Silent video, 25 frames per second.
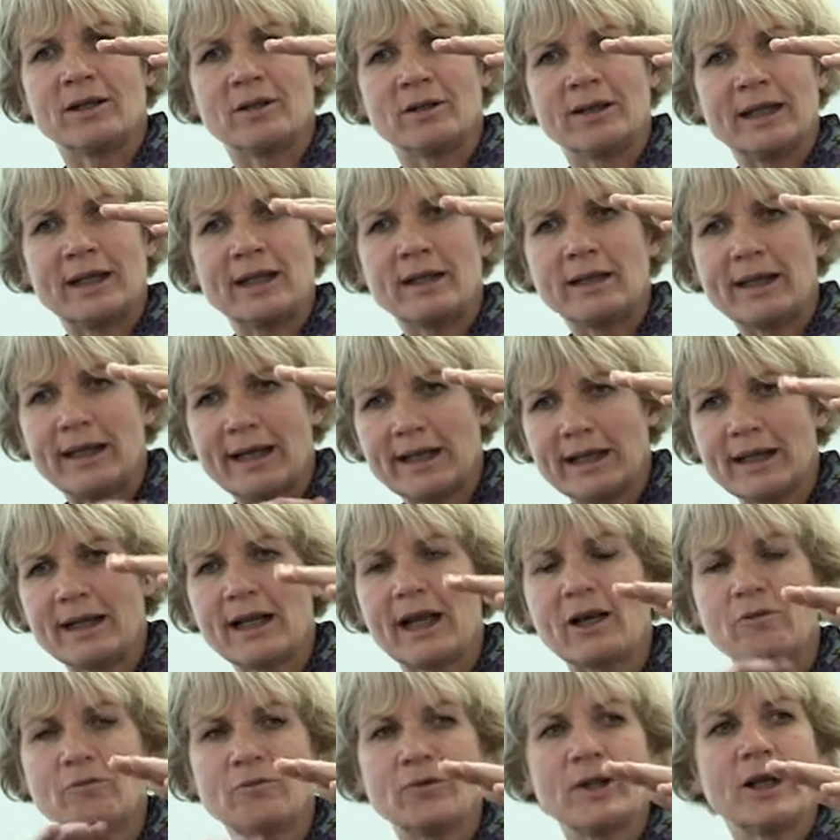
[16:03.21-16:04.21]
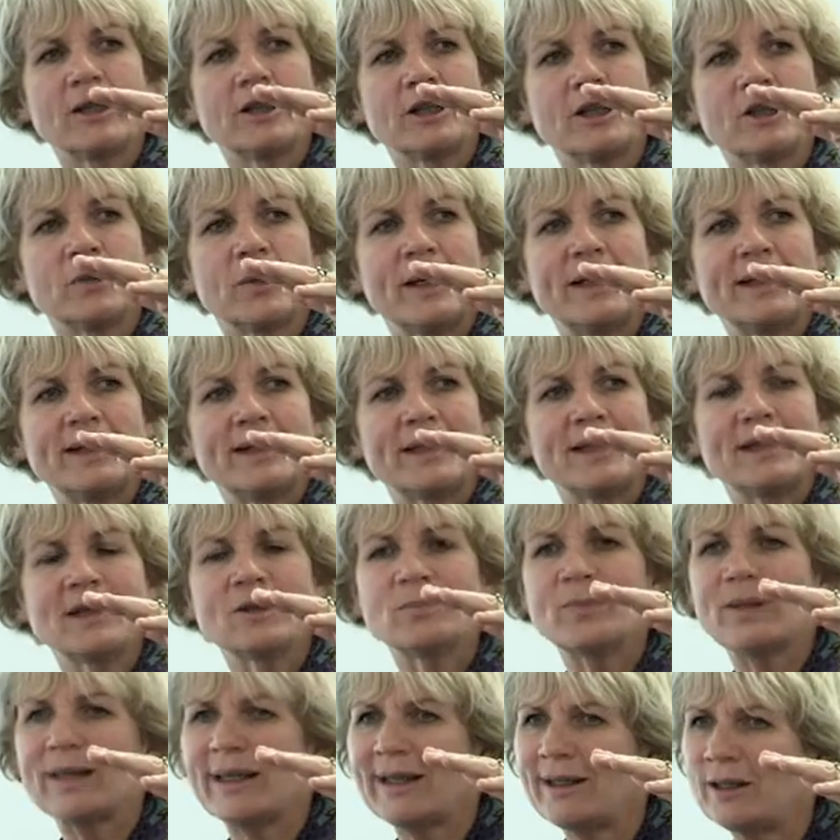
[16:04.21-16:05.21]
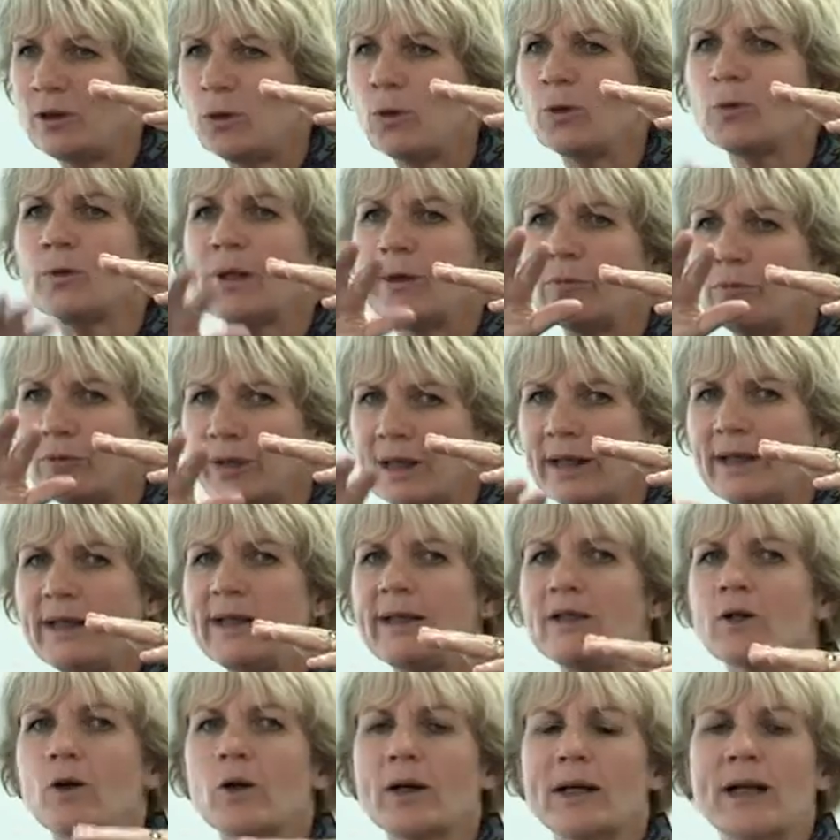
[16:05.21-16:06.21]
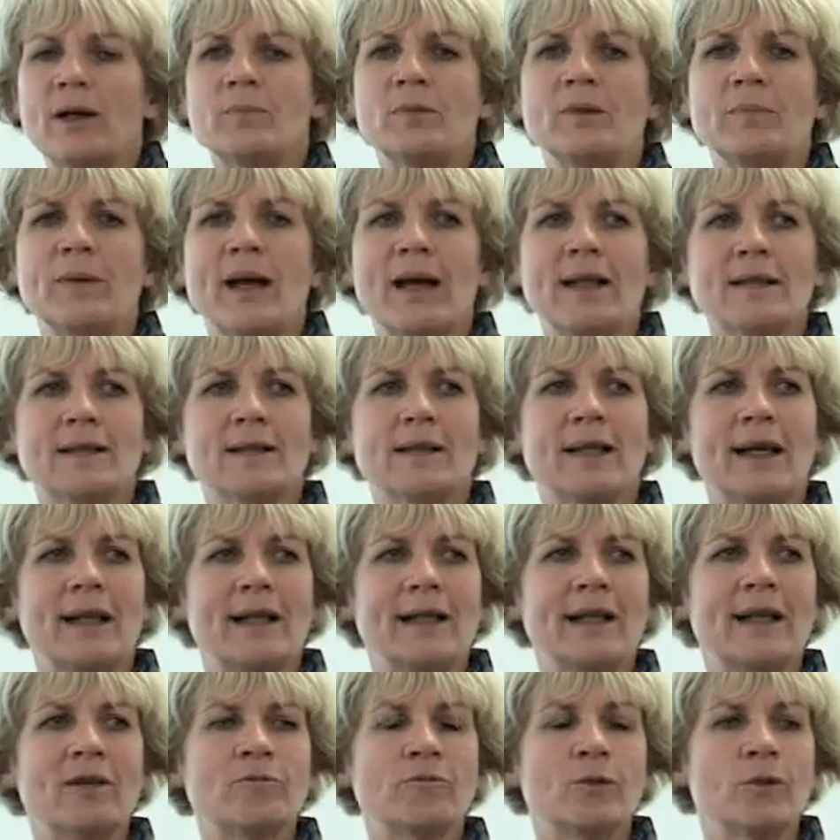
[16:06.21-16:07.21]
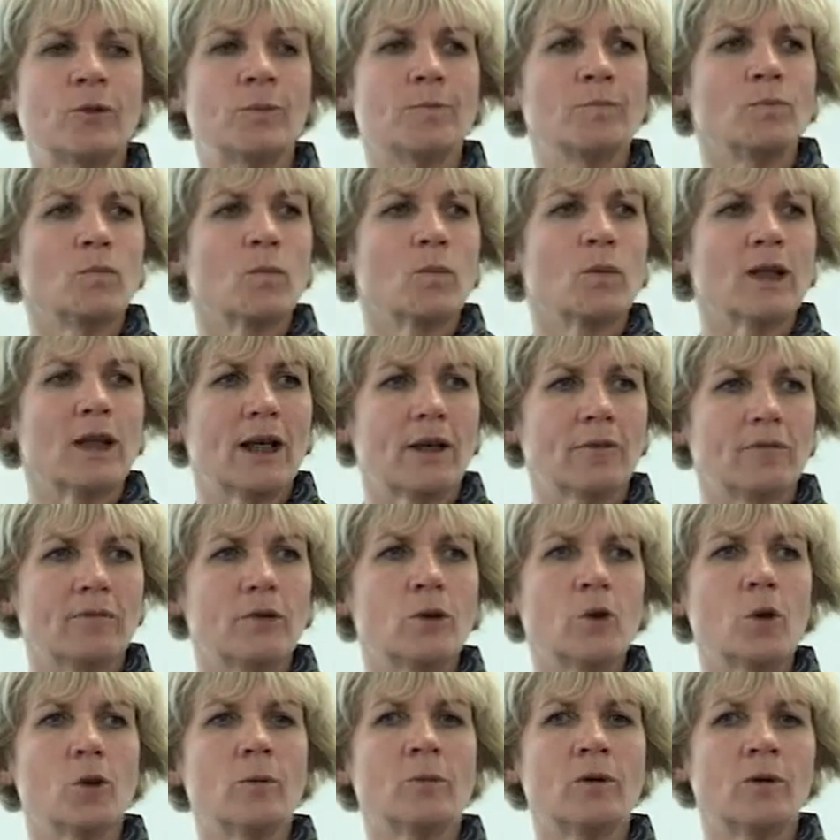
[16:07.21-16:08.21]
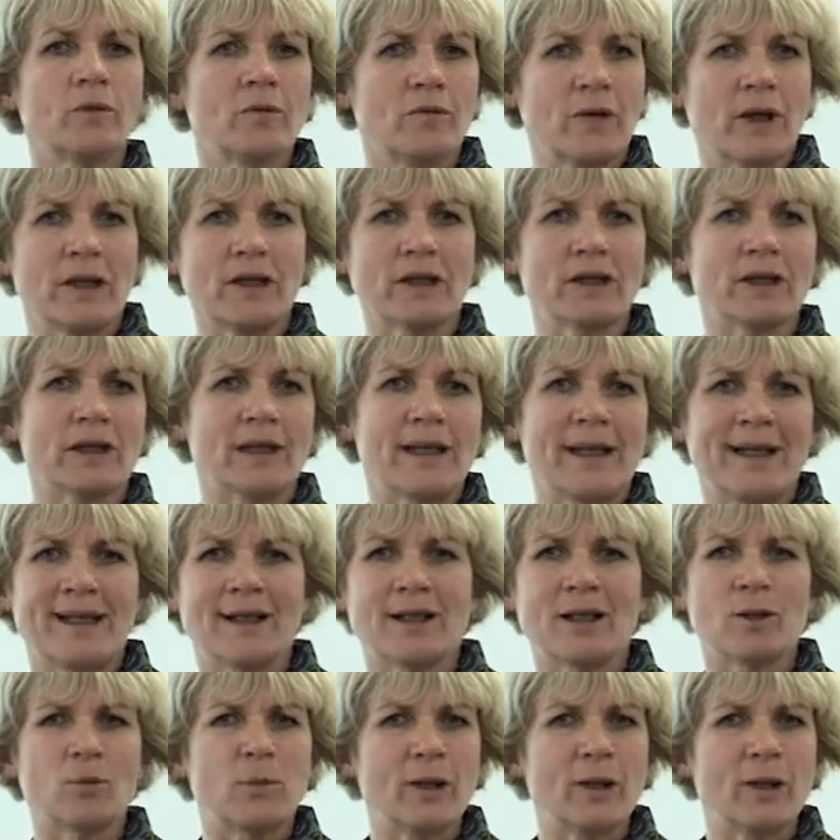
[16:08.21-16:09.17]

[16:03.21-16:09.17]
And they're going to have fluctuations, but they're really not coming back to that level of normal functioning that